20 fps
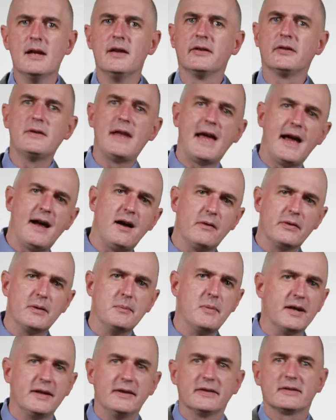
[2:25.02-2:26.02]
So now the
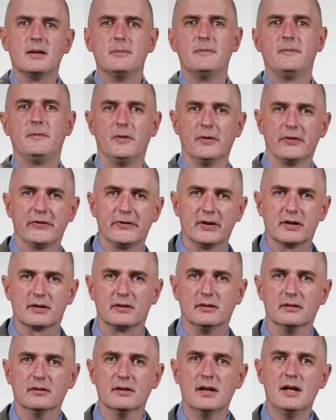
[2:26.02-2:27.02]
money has come full
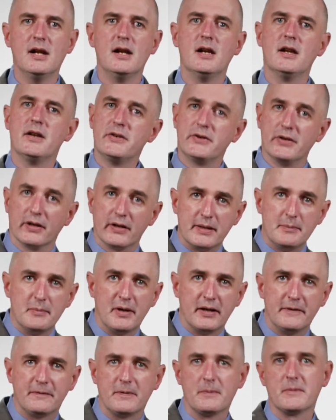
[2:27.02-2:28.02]
circle. Dirty
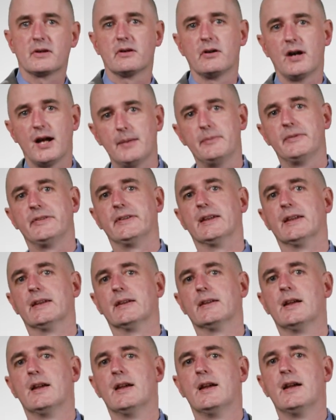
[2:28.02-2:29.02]
money from the crime
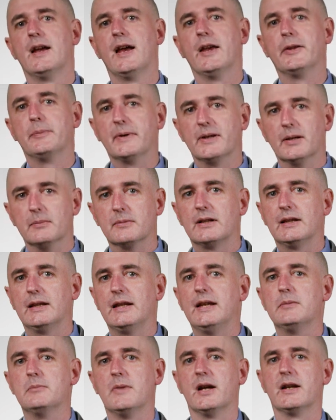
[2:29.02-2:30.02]
scene has become
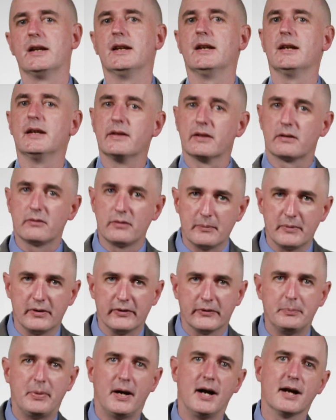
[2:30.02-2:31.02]
clean money in the
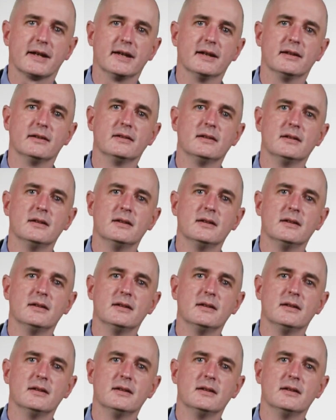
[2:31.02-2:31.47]
criminal's pocket.